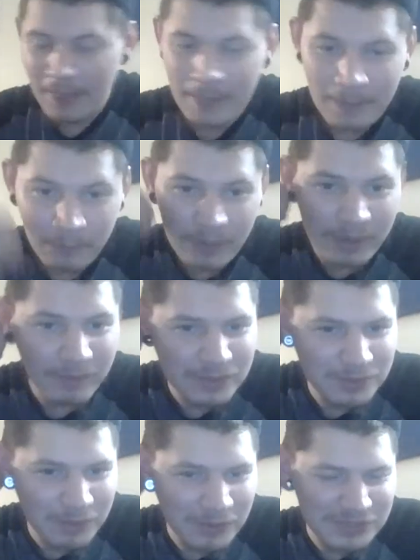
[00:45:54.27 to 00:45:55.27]
We were
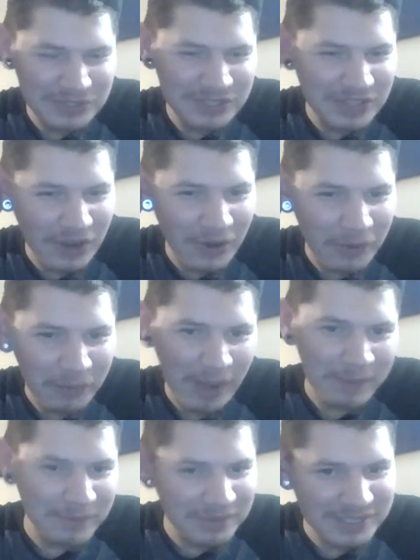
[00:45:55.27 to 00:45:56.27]
supposed to go.
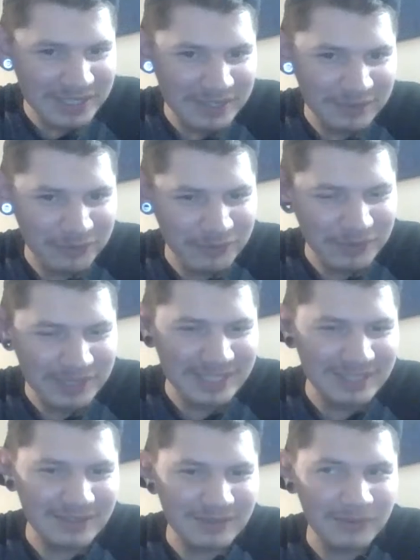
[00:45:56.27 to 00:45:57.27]
I believe
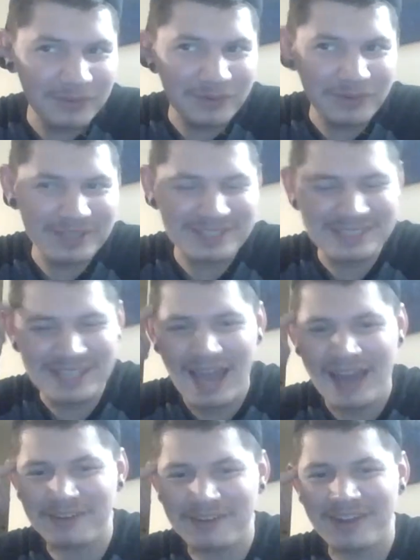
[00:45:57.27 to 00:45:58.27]
we were
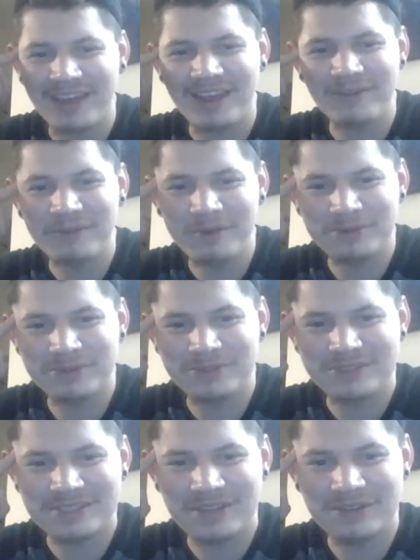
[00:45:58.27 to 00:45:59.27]
Saturday. We were
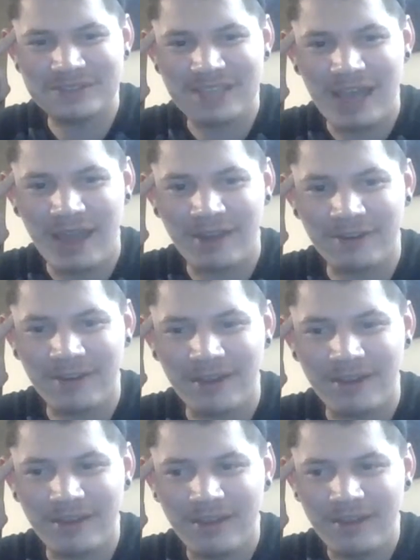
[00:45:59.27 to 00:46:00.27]
supposed to go Saturday.